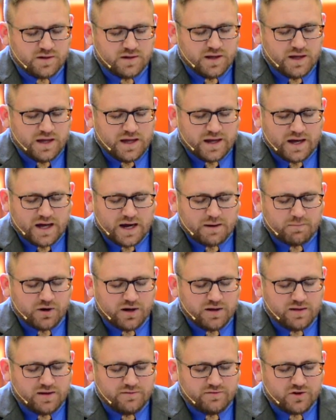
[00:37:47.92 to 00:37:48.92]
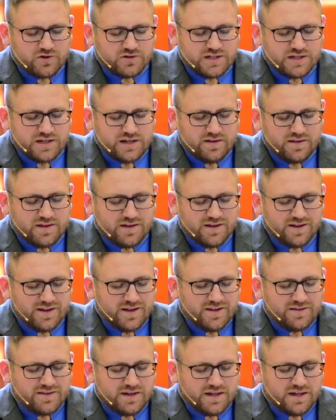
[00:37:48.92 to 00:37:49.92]
And God, I pray that if there's any
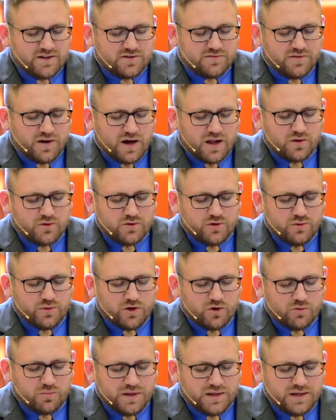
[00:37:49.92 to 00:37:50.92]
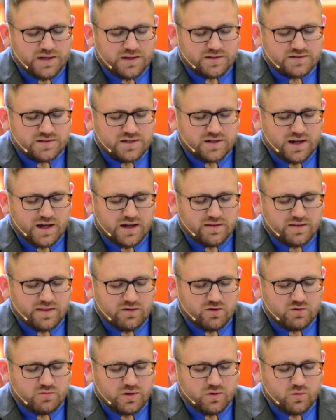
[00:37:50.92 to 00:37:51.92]
that, that need to follow you in obedience today, that they
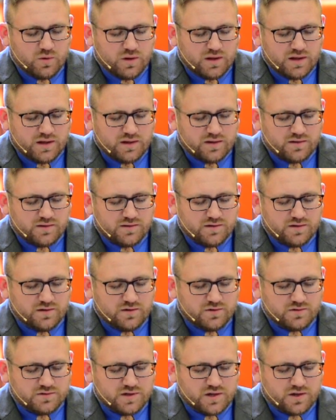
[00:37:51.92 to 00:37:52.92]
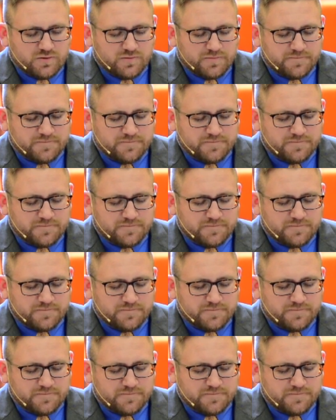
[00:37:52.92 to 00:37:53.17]
would be willing to do so.